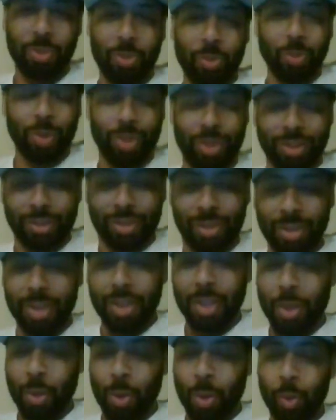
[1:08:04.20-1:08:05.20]
What
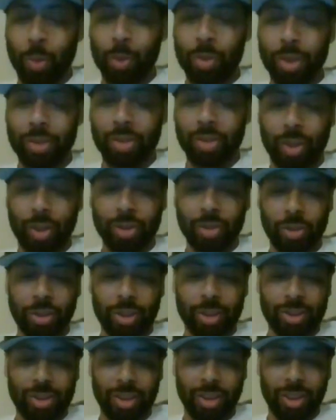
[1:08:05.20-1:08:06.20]
are your thoughts on
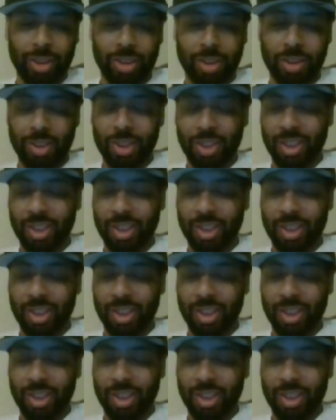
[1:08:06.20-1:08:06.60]
this scene?